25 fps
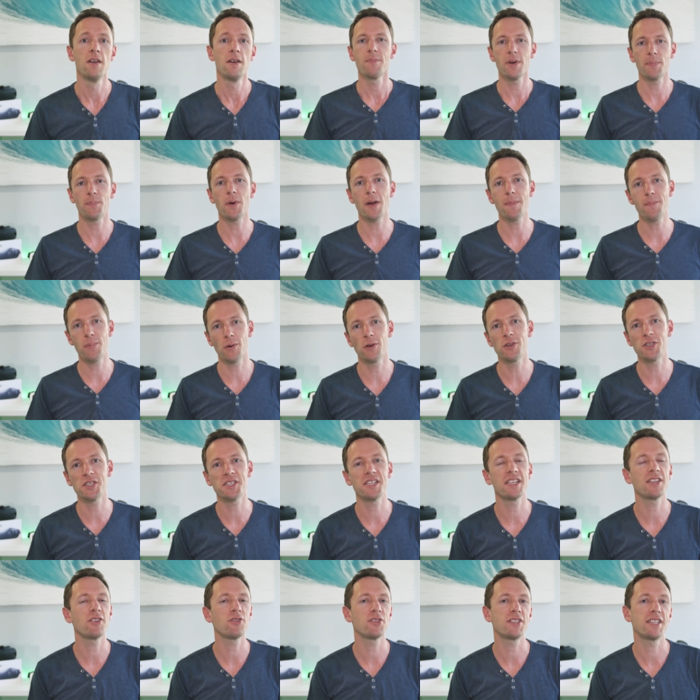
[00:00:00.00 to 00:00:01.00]
But by
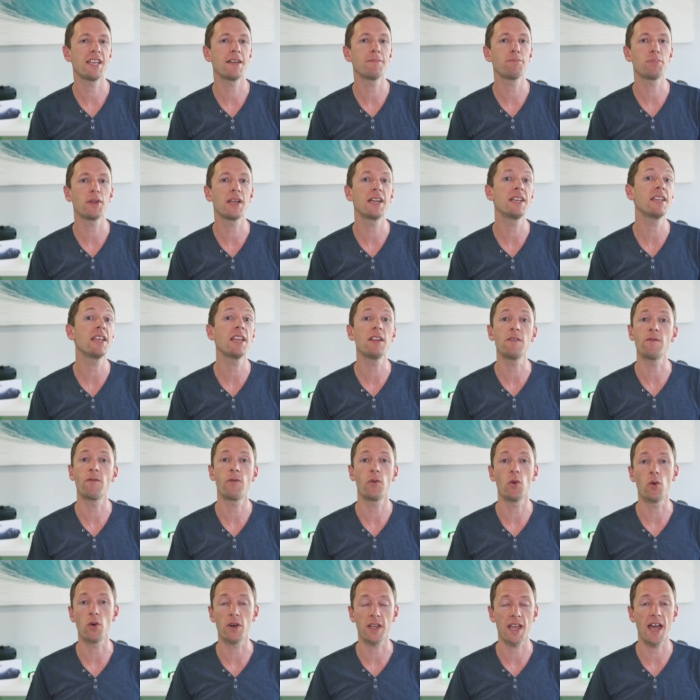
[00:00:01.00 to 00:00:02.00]
purchasing your template in
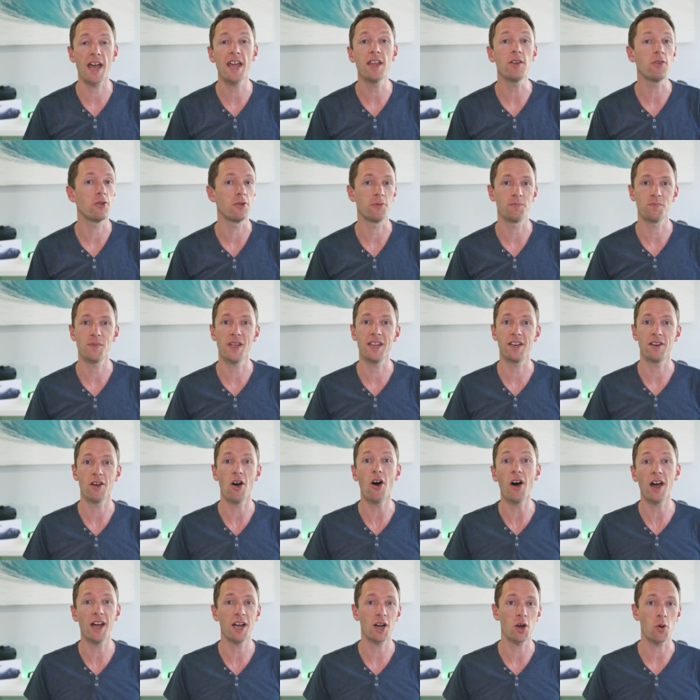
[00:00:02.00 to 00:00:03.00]
4K or in
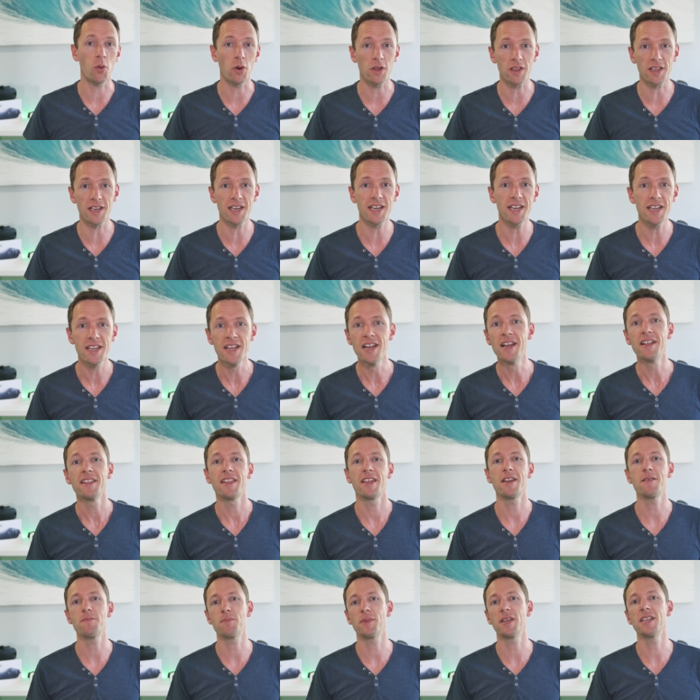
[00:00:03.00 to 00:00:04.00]
higher quality,
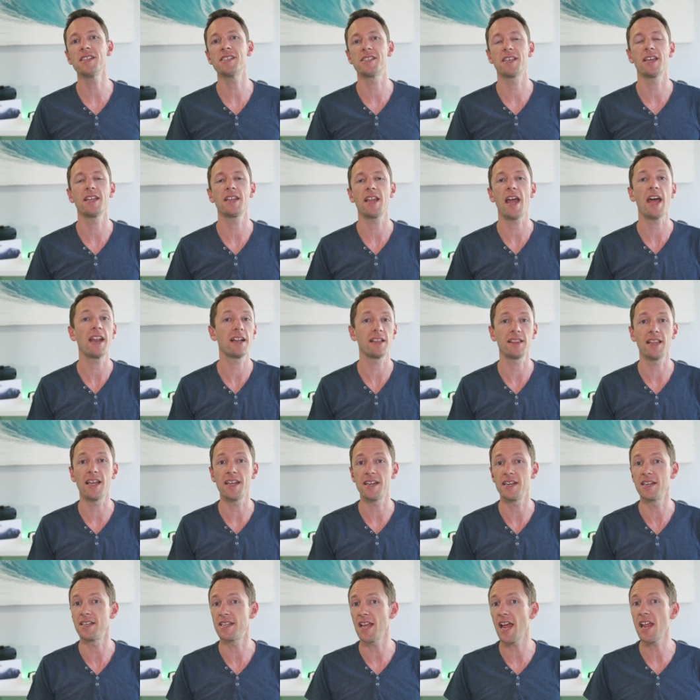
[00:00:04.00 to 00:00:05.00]
then it means that at a
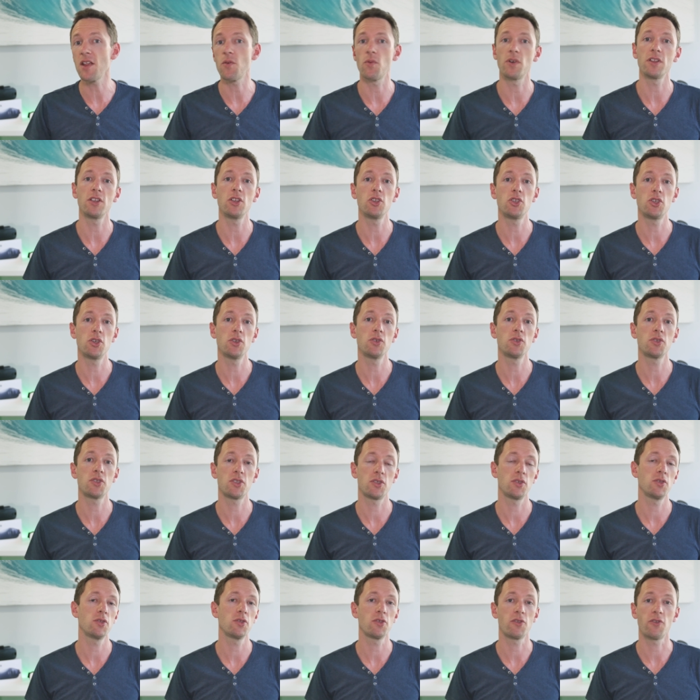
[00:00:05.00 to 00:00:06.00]
later date when you choose
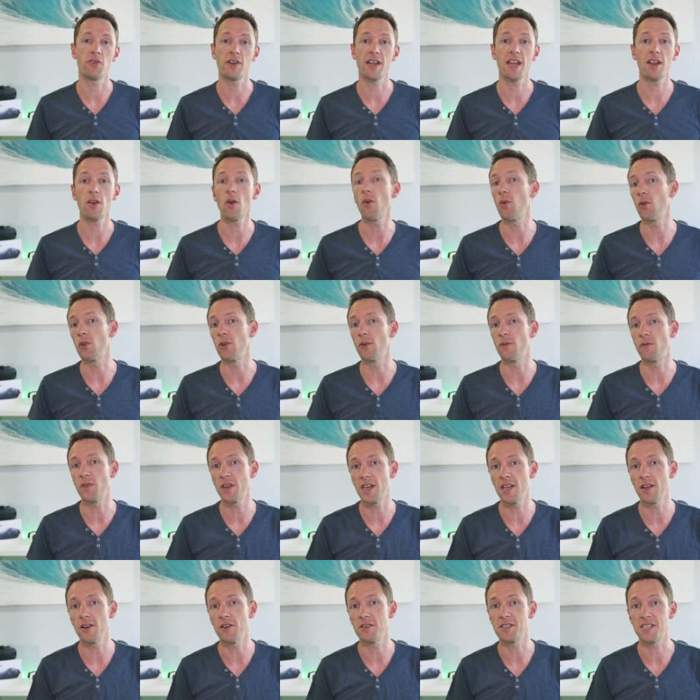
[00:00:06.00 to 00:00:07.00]
to create all your
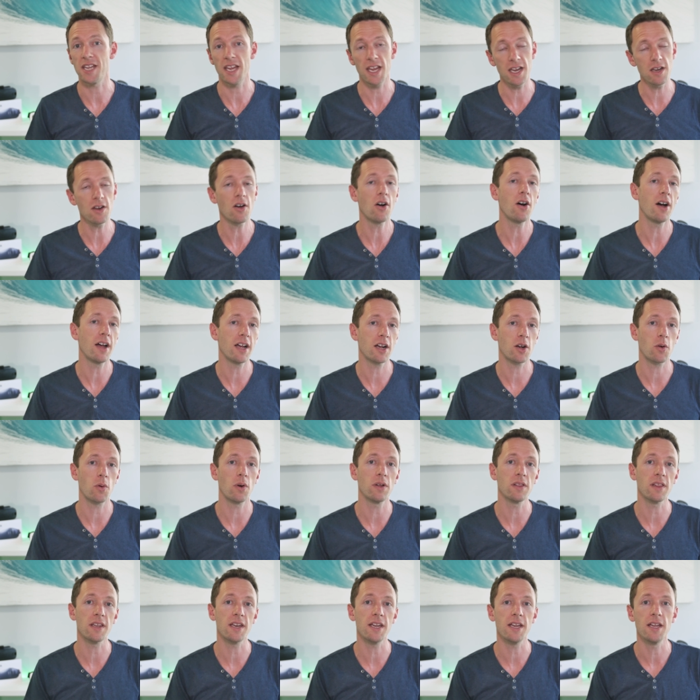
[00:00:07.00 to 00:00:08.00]
videos in higher
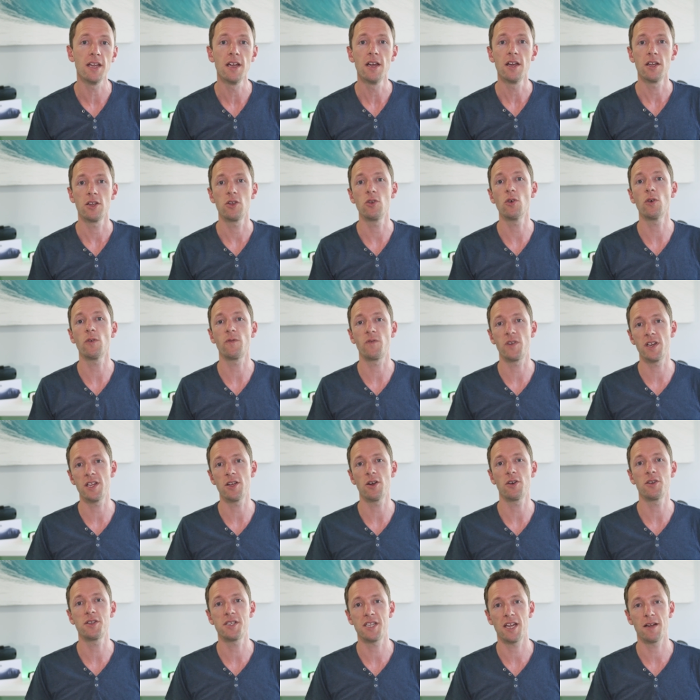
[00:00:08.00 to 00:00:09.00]
quality, your
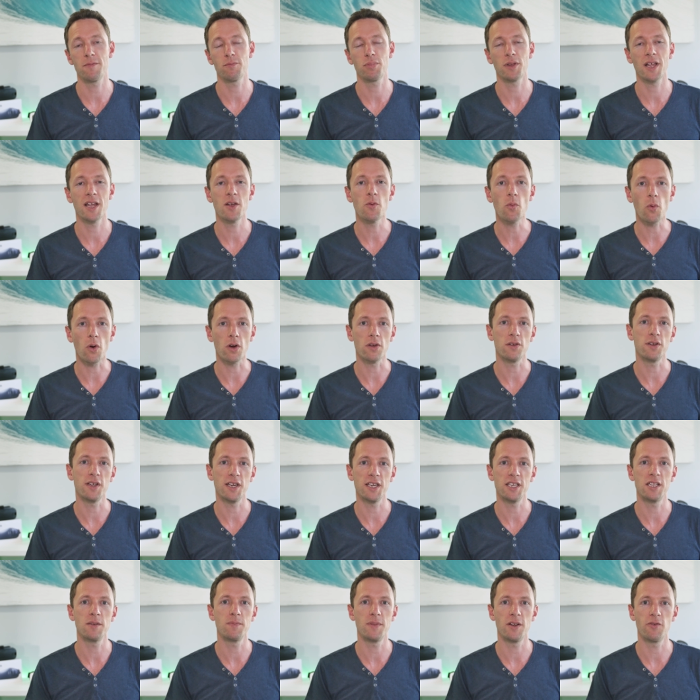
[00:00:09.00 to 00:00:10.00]
video template won't
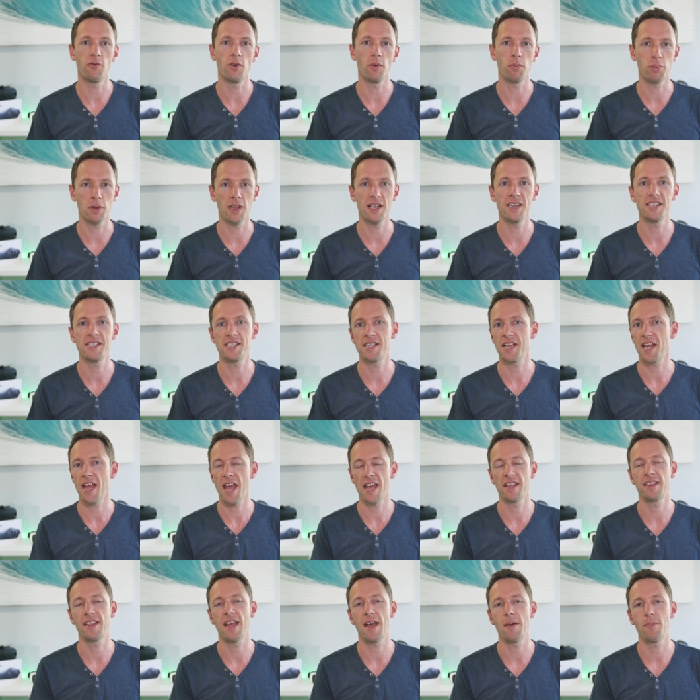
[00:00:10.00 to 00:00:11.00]
need to be replaced
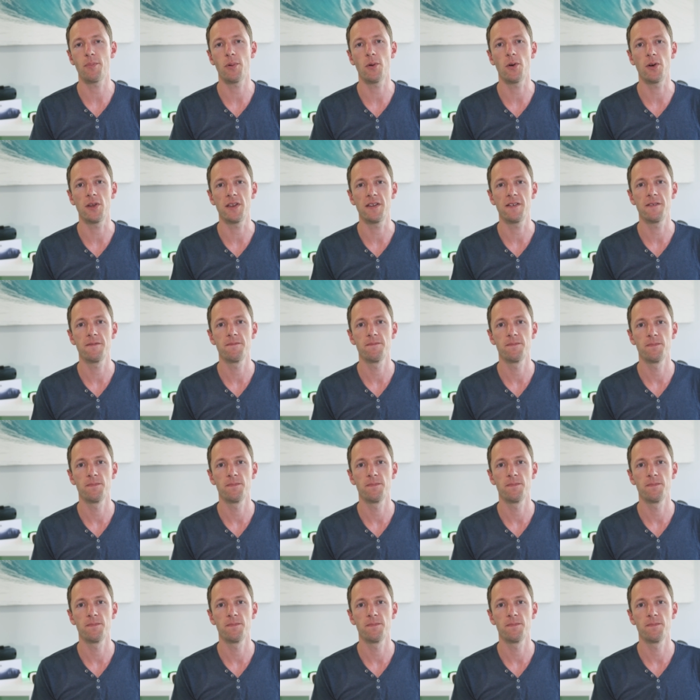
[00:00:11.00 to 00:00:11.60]
at that point.